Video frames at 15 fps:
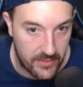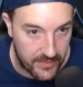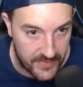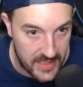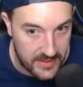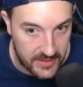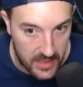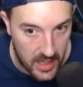of
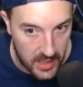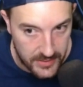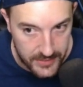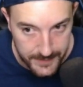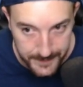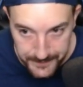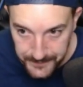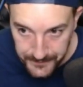these cards.
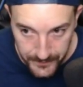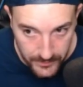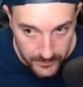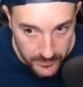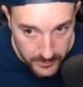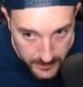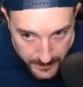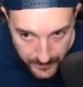
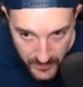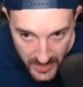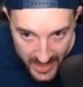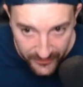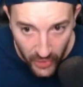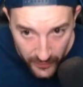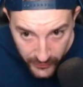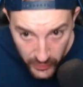
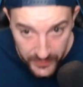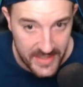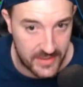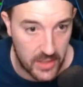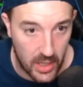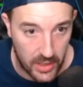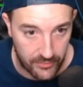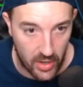If I've got this
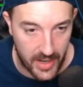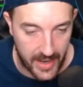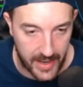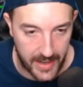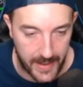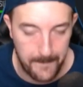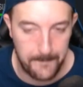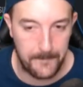card right
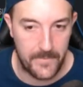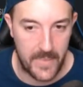here,